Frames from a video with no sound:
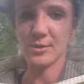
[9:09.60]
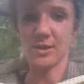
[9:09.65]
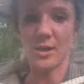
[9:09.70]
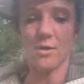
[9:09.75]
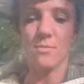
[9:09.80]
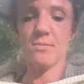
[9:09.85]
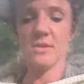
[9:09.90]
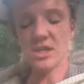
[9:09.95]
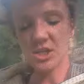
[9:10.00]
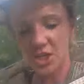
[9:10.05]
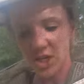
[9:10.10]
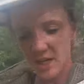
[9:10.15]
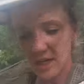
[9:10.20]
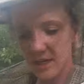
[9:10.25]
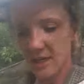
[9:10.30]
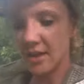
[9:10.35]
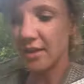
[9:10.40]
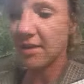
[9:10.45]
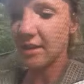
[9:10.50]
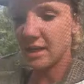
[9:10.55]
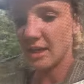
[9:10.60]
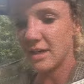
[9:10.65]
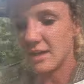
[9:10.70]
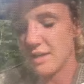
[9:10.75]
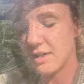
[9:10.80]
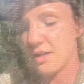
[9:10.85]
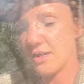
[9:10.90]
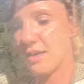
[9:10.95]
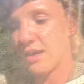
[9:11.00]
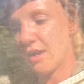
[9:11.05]
without pinching
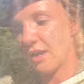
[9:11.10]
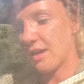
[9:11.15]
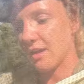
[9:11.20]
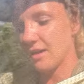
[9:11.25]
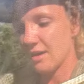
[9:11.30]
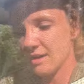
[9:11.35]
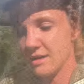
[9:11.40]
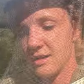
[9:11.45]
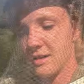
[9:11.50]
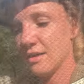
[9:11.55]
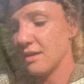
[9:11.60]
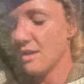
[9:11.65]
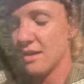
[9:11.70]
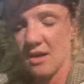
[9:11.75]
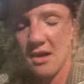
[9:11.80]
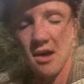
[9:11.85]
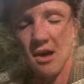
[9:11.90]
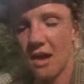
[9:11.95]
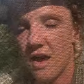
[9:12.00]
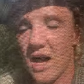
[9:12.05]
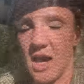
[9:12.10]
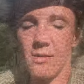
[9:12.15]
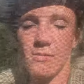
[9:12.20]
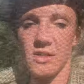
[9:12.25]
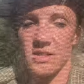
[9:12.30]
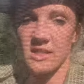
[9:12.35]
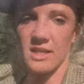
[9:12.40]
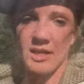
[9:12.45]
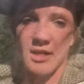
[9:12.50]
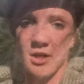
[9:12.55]
anything and
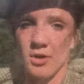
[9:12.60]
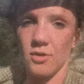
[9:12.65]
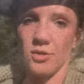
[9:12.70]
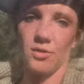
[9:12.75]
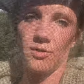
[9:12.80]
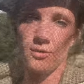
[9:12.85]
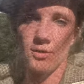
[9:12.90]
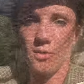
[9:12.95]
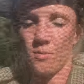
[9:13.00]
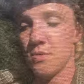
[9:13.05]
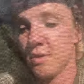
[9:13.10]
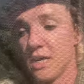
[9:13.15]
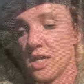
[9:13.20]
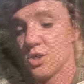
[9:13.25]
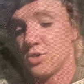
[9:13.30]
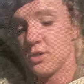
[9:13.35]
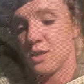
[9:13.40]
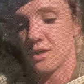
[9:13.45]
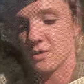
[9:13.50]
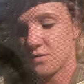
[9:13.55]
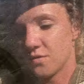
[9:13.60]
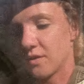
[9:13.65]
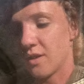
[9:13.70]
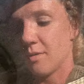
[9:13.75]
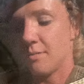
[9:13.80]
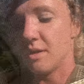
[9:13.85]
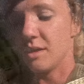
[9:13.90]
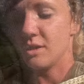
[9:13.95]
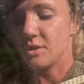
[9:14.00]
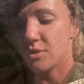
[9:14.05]
I'm just gonna go through them when I transfer
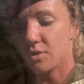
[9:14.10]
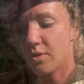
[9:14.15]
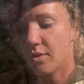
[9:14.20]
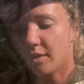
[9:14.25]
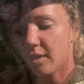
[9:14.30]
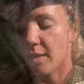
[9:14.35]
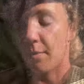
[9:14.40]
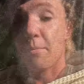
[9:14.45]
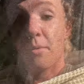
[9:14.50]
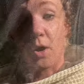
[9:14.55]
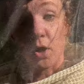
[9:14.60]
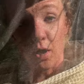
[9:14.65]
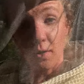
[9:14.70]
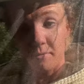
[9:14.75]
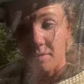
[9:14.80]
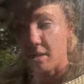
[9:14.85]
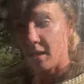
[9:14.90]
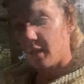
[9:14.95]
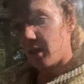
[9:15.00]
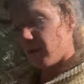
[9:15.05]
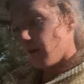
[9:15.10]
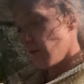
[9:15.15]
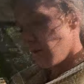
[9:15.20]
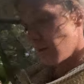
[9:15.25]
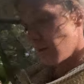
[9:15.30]
them into their permanent